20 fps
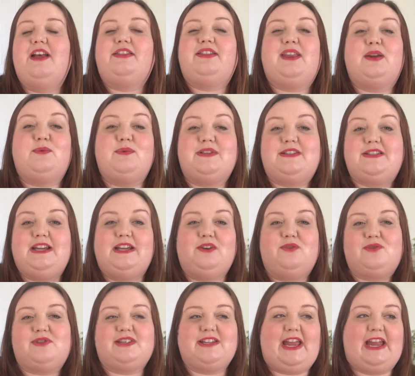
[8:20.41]
that was
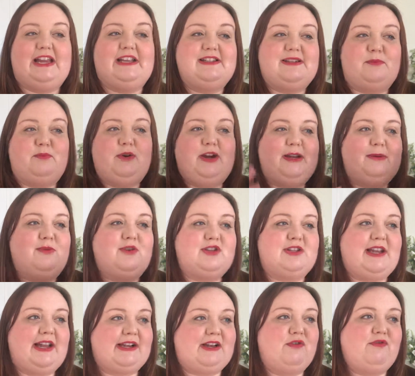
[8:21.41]
single skeins and pretty much
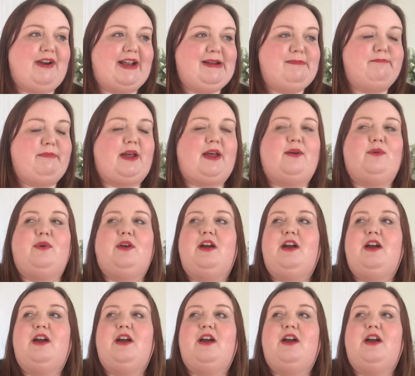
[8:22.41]
like a rainbow.